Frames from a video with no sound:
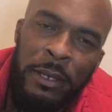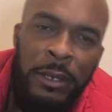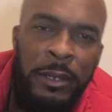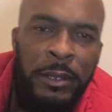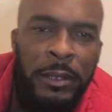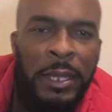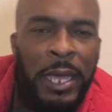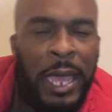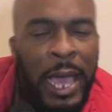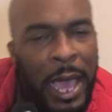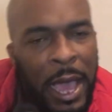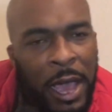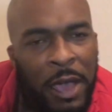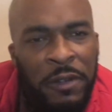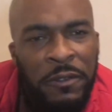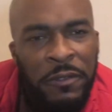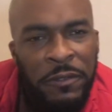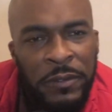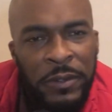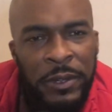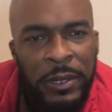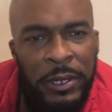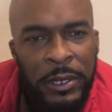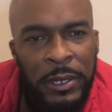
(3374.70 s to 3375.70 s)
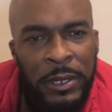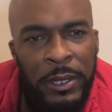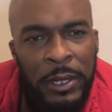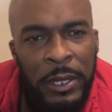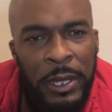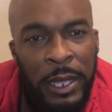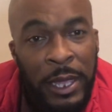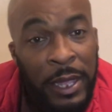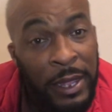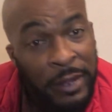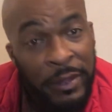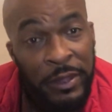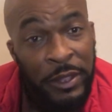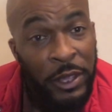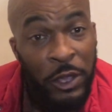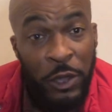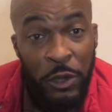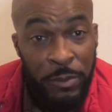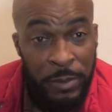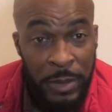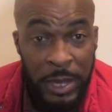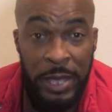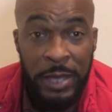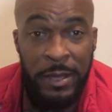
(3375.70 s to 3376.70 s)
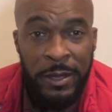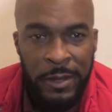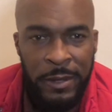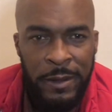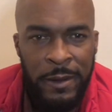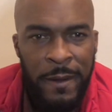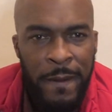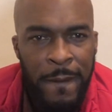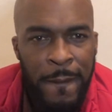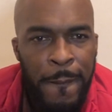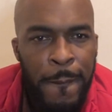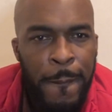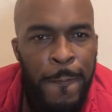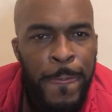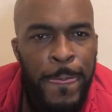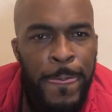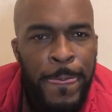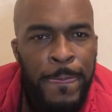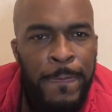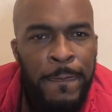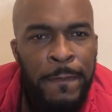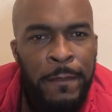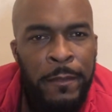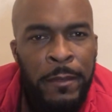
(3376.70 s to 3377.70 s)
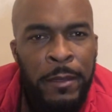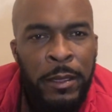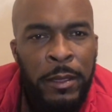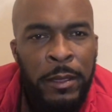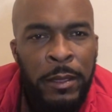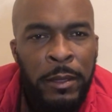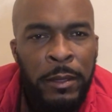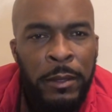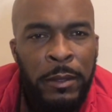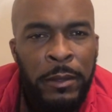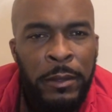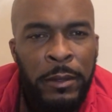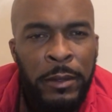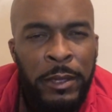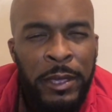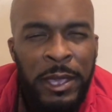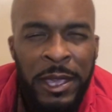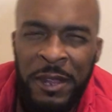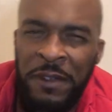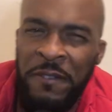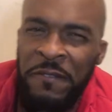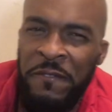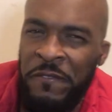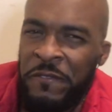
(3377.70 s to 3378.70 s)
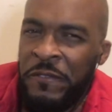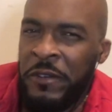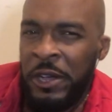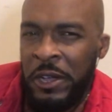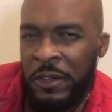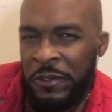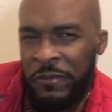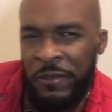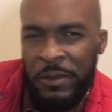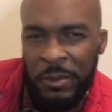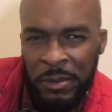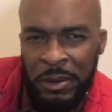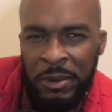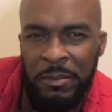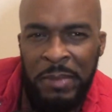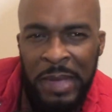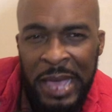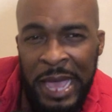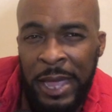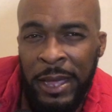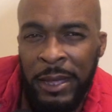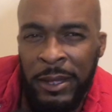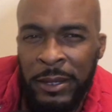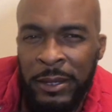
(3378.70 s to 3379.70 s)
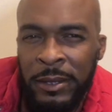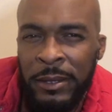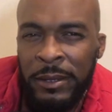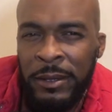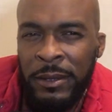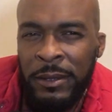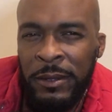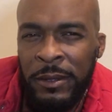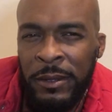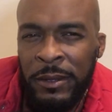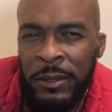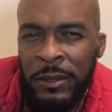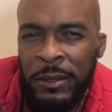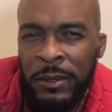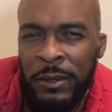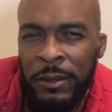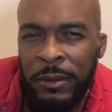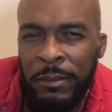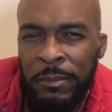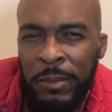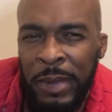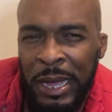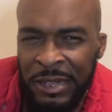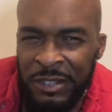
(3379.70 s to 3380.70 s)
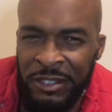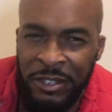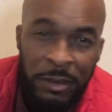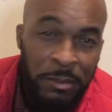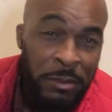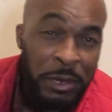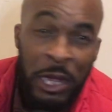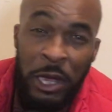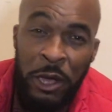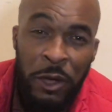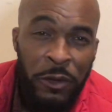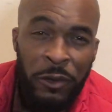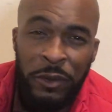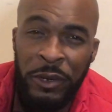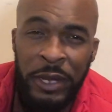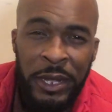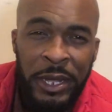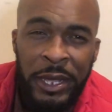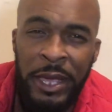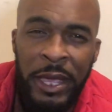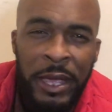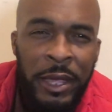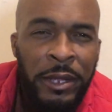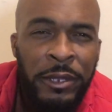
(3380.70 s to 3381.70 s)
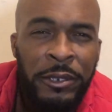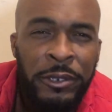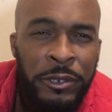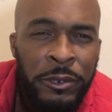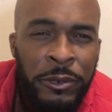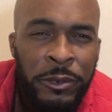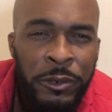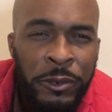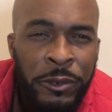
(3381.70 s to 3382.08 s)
the Alpha and the Omega, getting fucked from the back by some long dick angel?